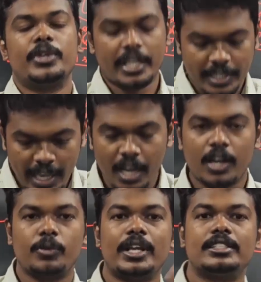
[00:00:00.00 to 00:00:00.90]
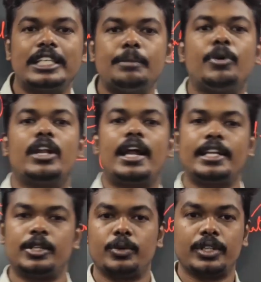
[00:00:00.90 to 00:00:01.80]
You can always keep on
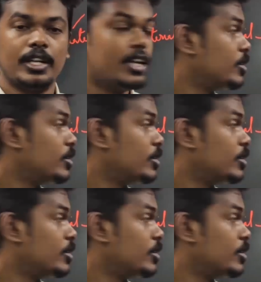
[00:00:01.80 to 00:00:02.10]
adding to it.